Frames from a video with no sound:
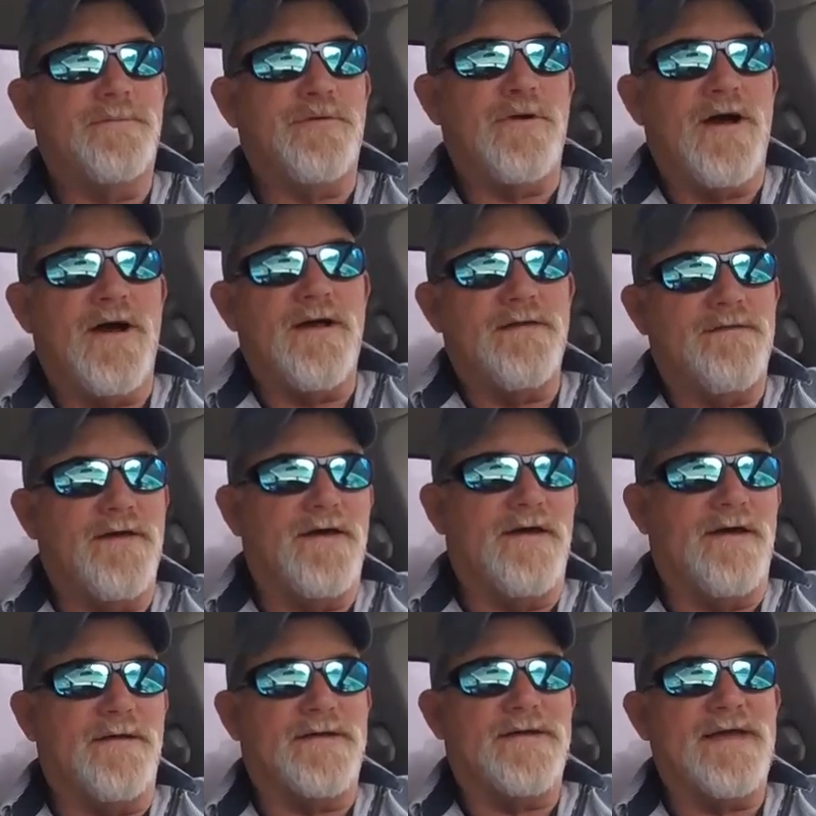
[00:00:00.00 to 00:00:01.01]

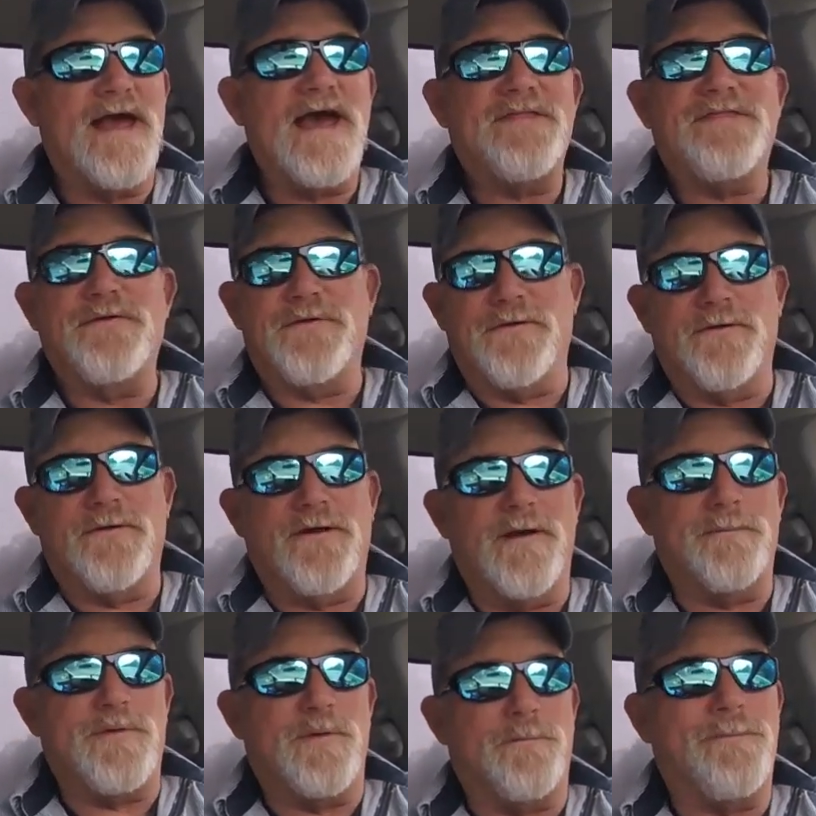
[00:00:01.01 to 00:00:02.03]
the catheter
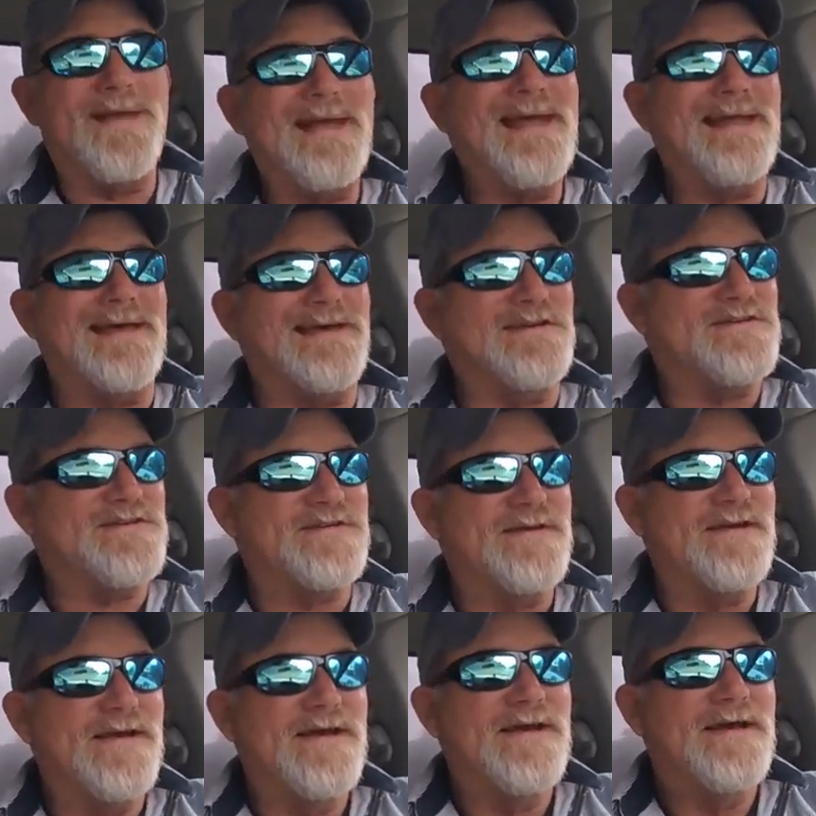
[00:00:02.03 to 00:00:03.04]
up your penis
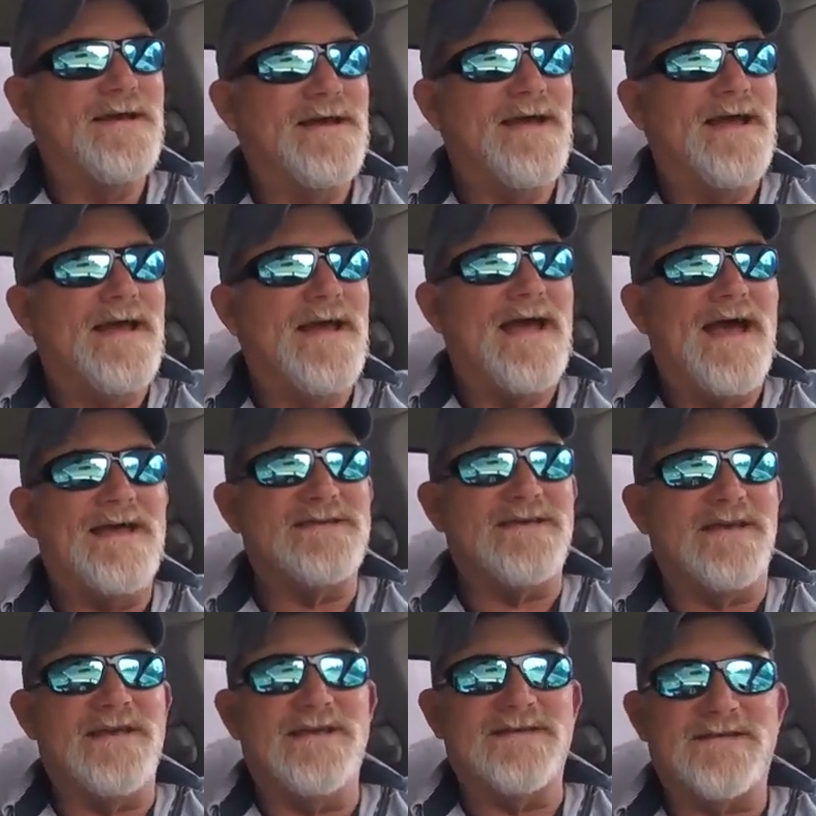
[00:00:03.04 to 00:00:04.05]

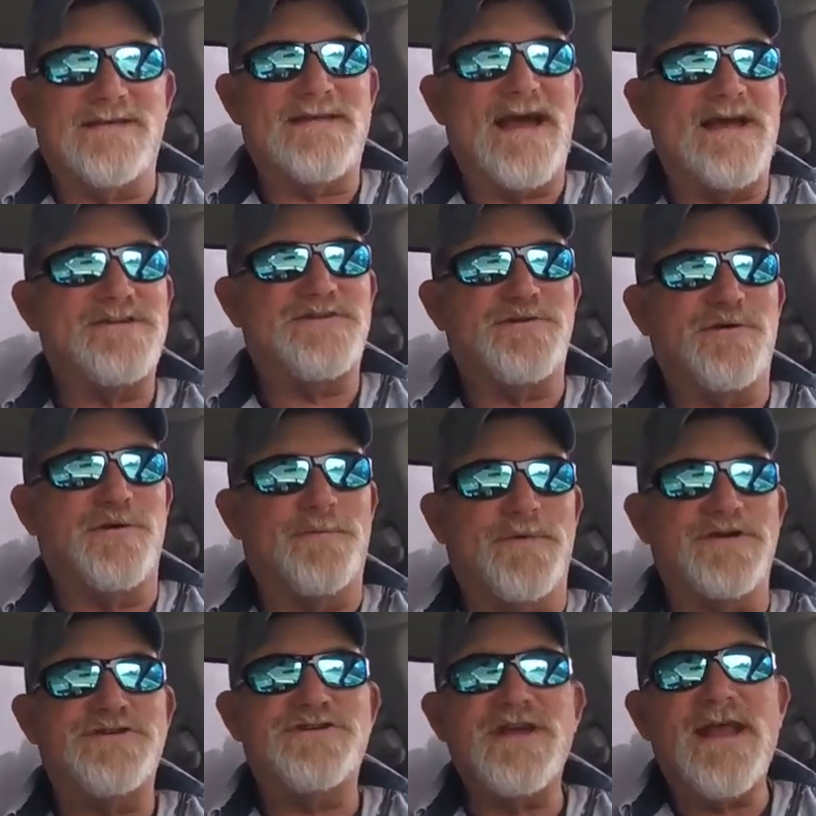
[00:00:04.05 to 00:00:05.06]
is attached to a
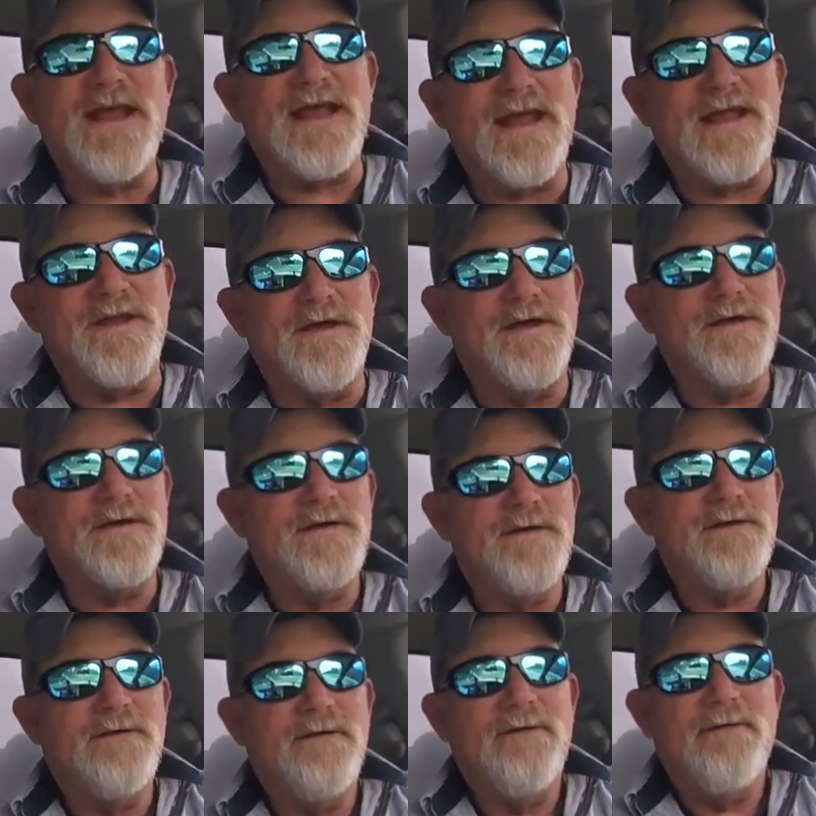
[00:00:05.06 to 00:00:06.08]
machine,
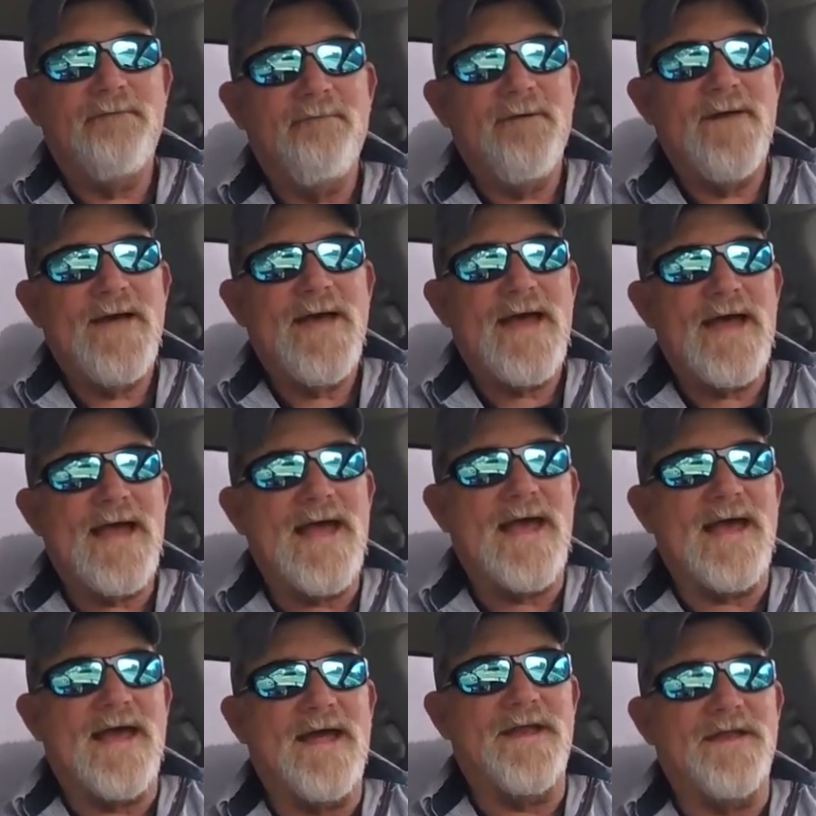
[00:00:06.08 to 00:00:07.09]

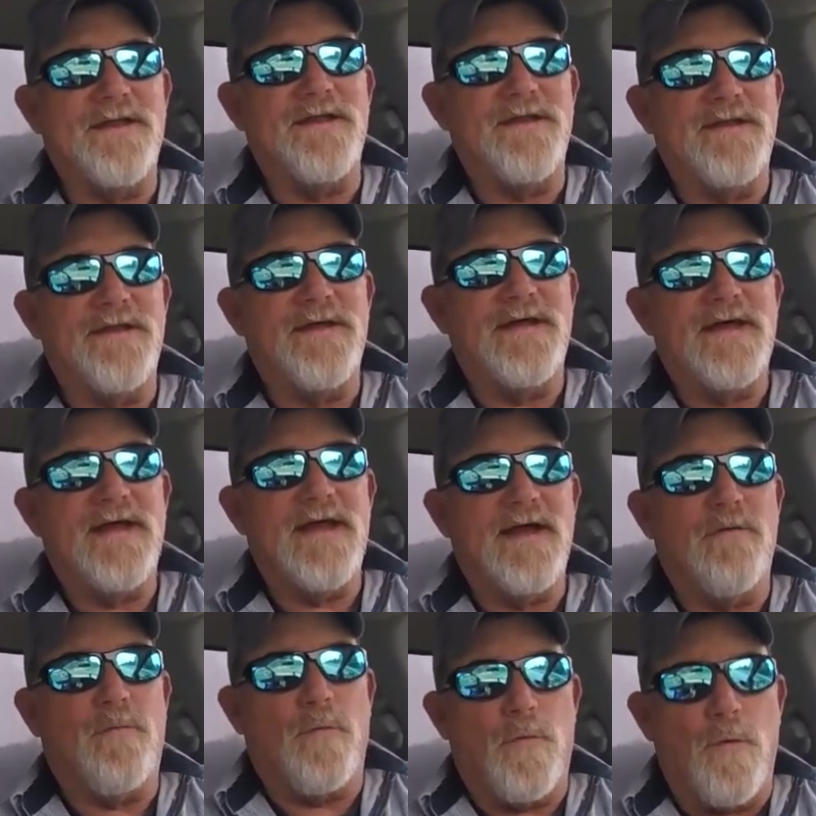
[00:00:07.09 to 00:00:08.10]
and
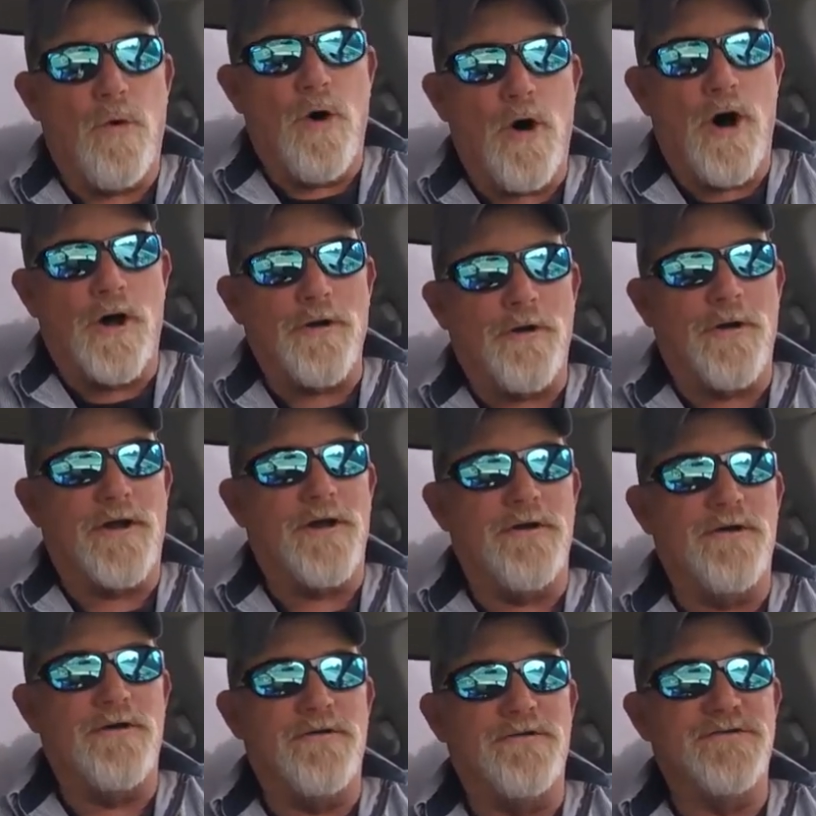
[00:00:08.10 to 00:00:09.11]
water
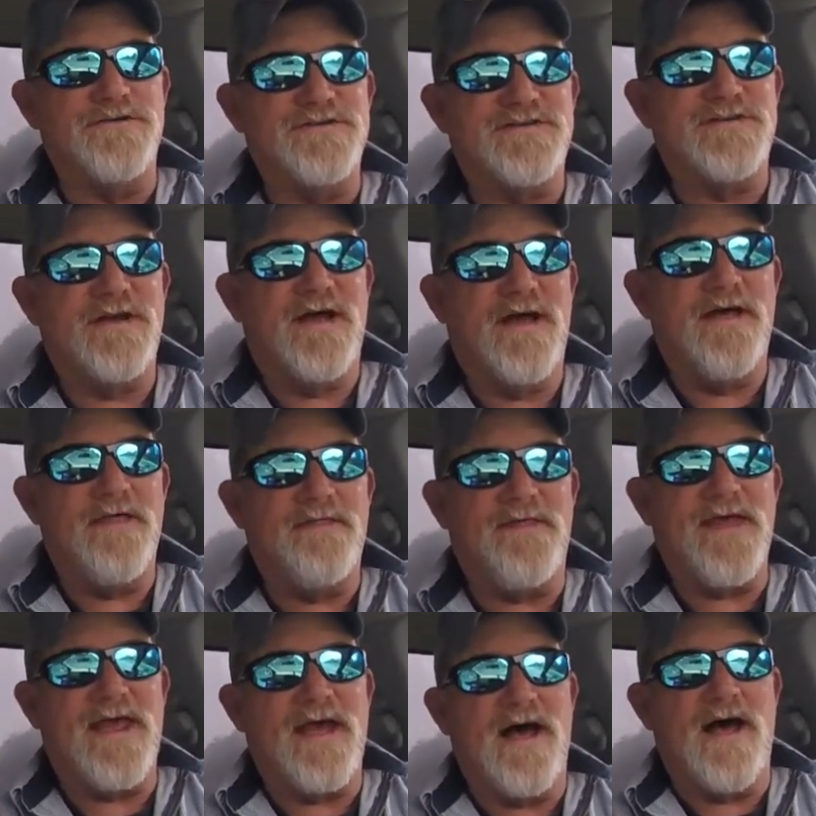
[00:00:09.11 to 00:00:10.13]
goes
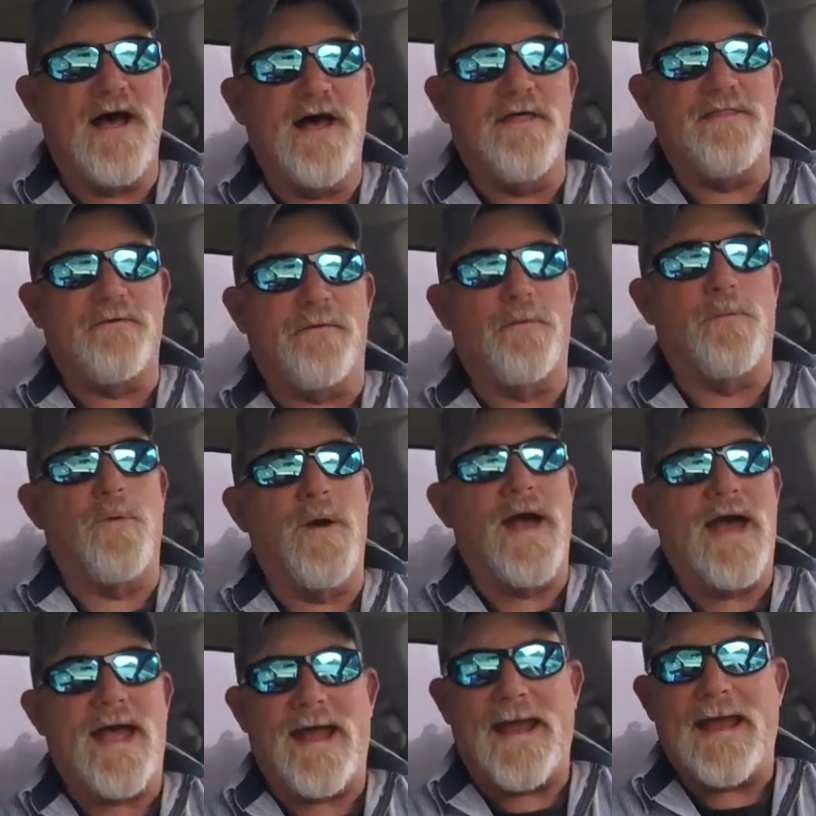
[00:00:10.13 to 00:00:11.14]
the other
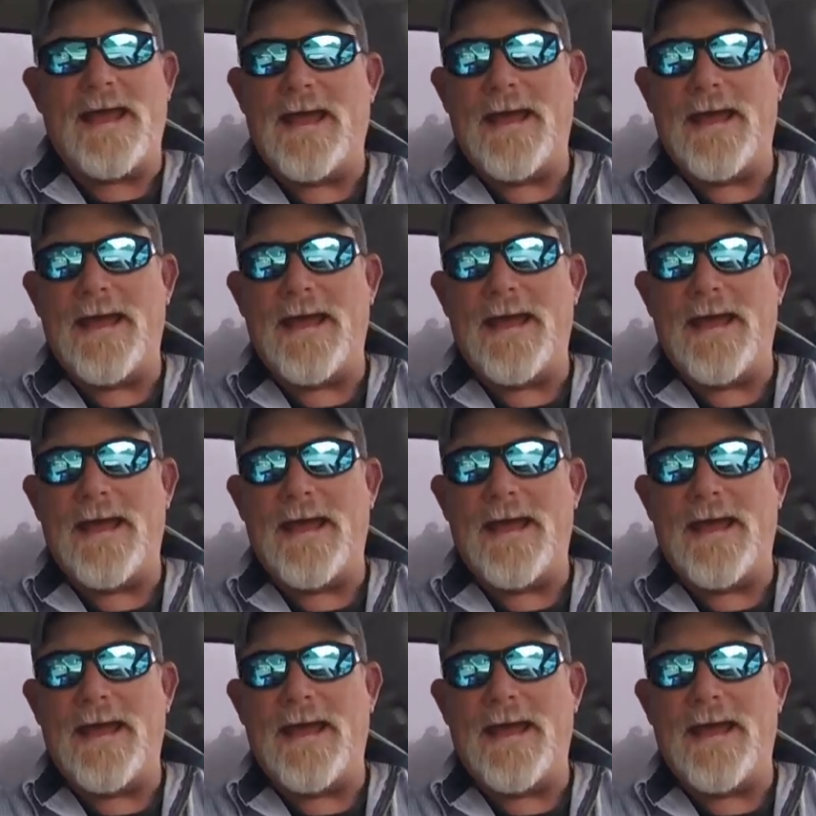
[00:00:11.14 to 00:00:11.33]
way.